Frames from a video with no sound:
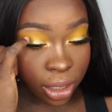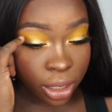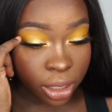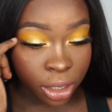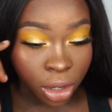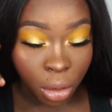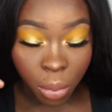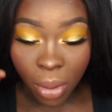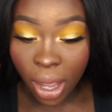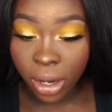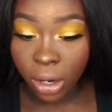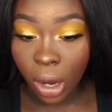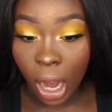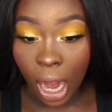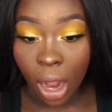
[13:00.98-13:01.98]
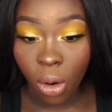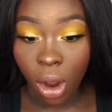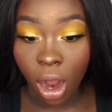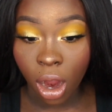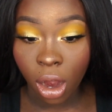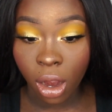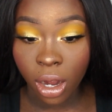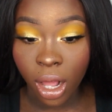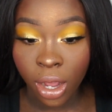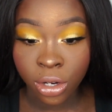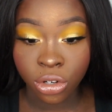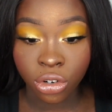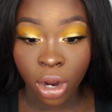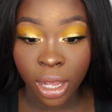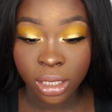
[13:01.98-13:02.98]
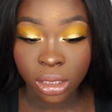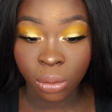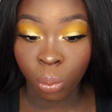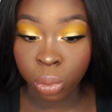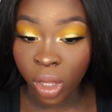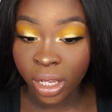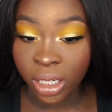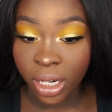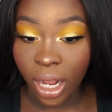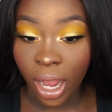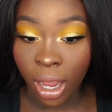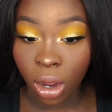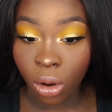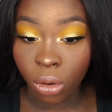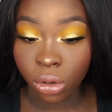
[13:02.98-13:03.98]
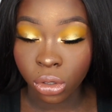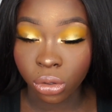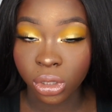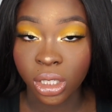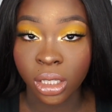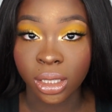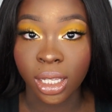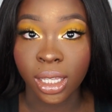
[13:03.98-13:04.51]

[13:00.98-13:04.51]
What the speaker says: No matter how hard I tried to blend it out using the